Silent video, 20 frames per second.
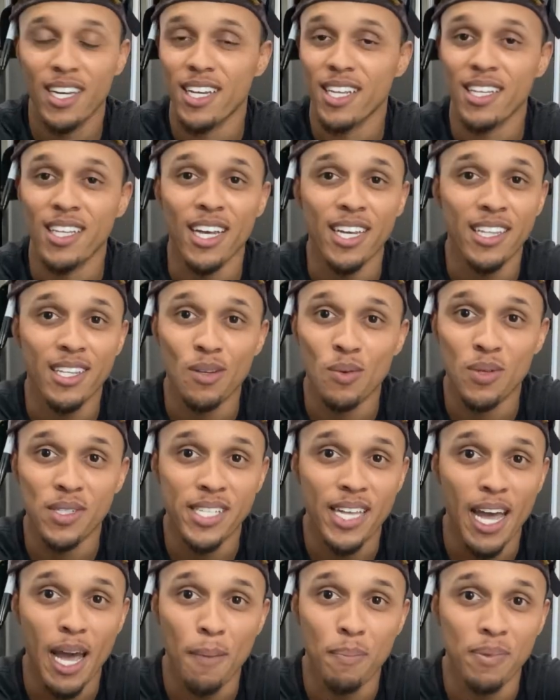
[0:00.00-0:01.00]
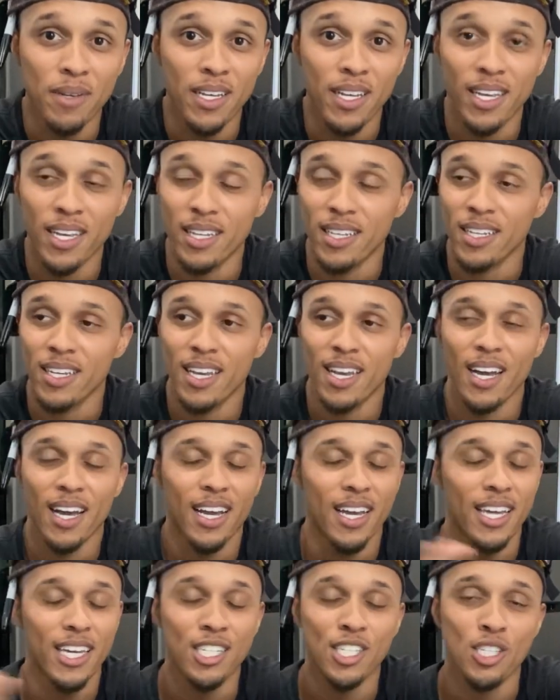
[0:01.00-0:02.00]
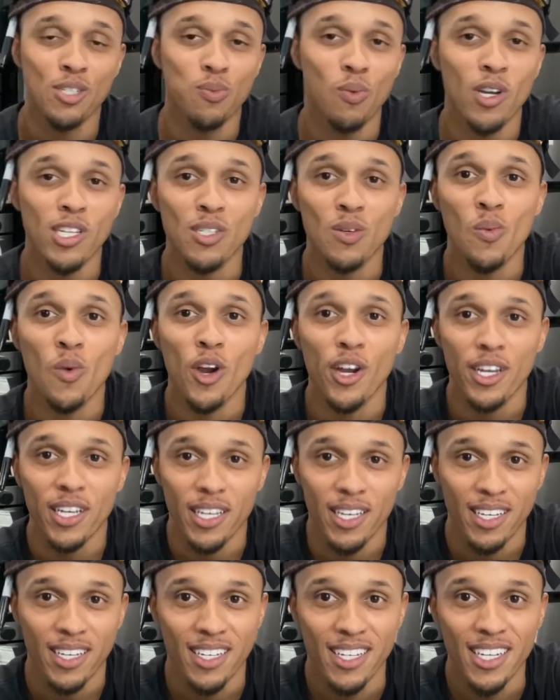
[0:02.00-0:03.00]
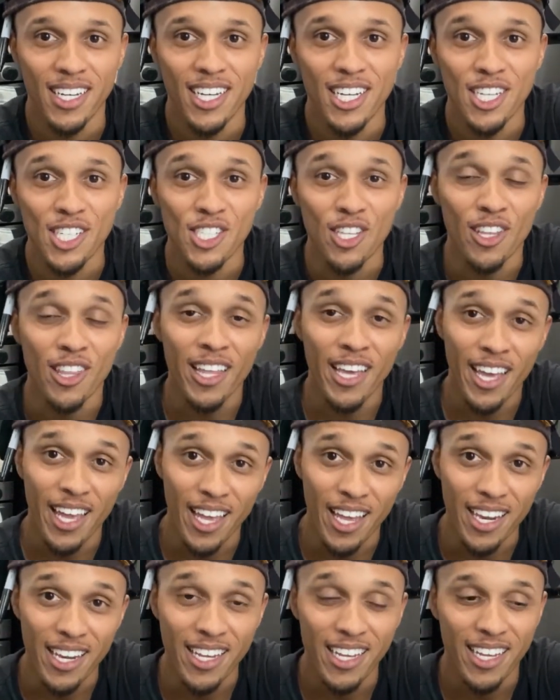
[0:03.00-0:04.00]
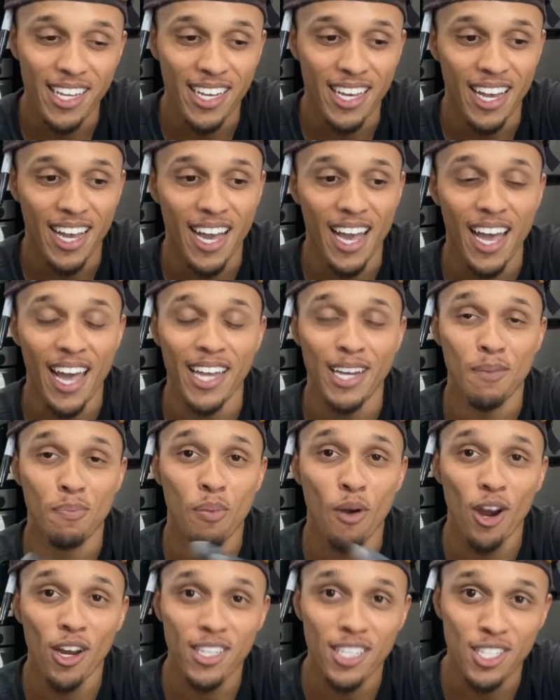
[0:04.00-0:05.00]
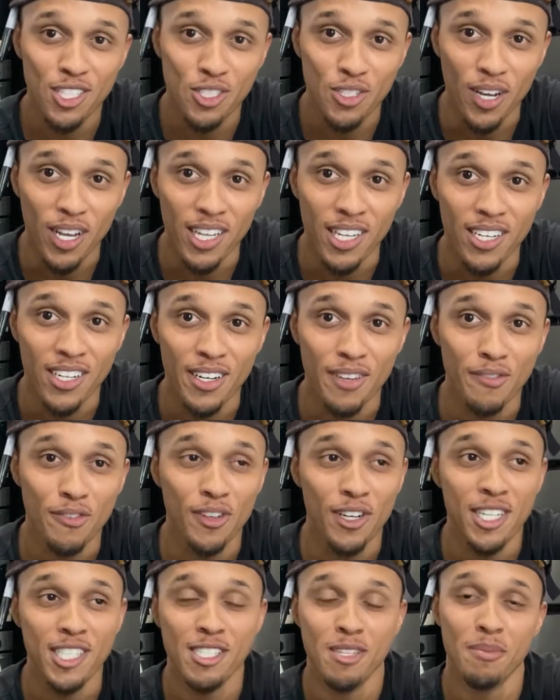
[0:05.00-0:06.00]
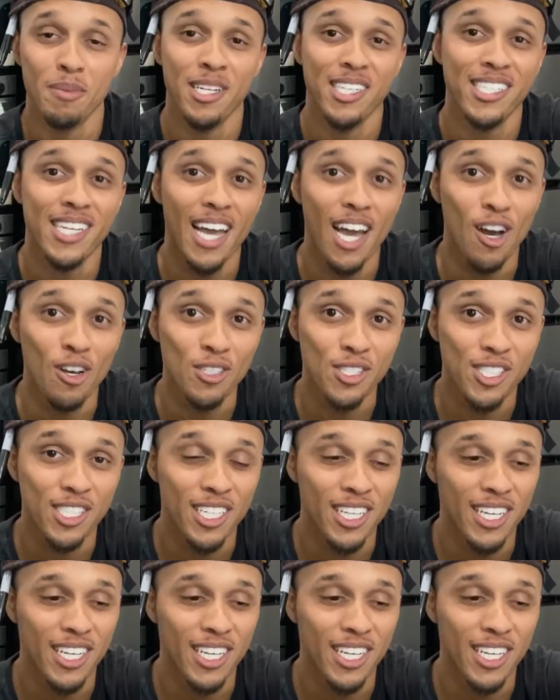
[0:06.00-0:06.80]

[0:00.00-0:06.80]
Nothing was happening. It just wasn't working. So then I had to park the trailer in front of somebody's house,